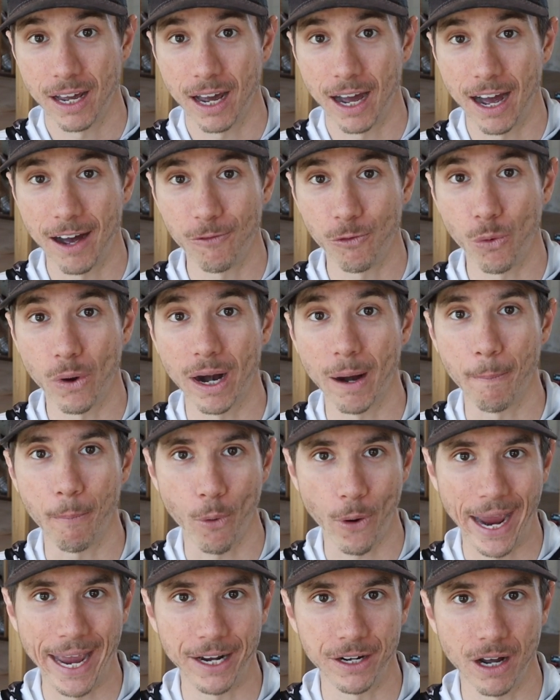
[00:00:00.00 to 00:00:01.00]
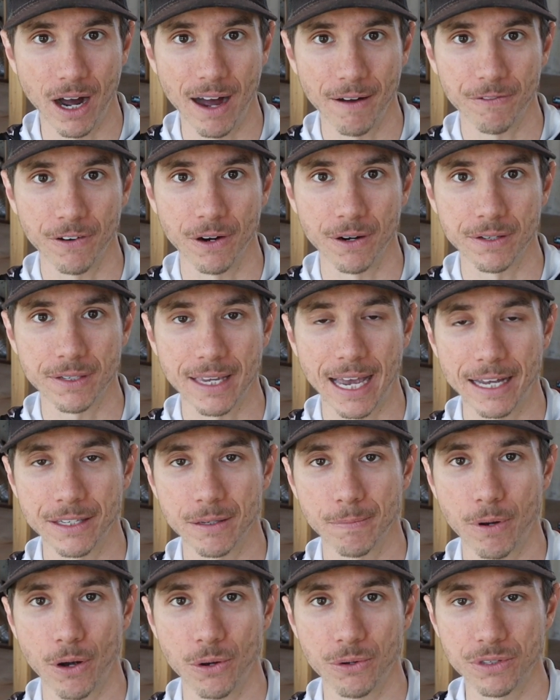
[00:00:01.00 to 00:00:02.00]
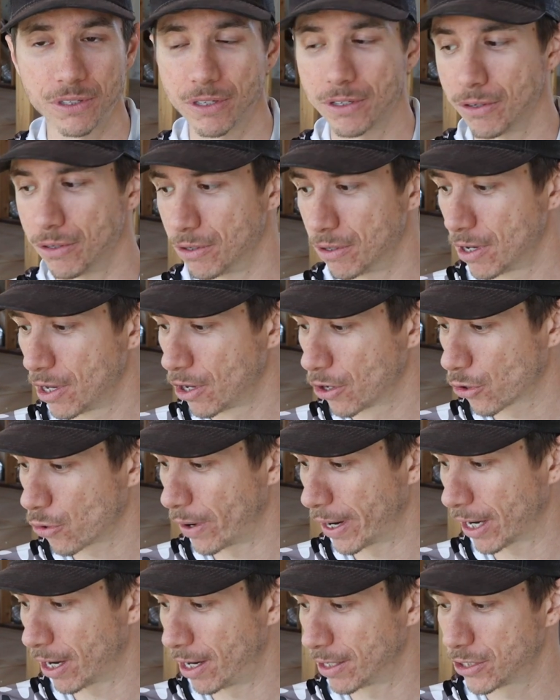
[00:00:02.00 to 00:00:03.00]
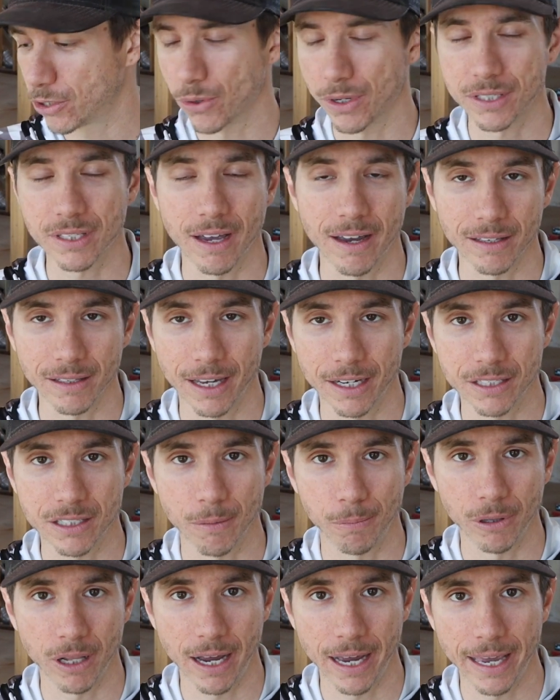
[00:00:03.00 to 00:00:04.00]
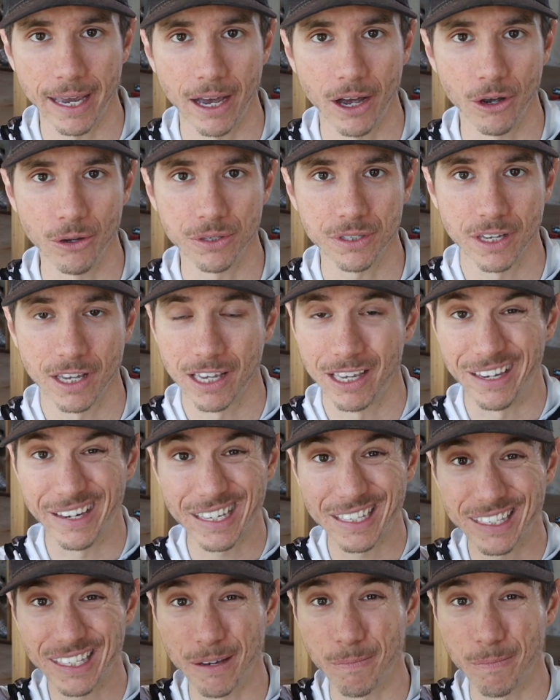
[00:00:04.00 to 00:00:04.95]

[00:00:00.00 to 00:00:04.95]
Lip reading: of what a brand offers, as opposed to going on to a site like Supply House. You can see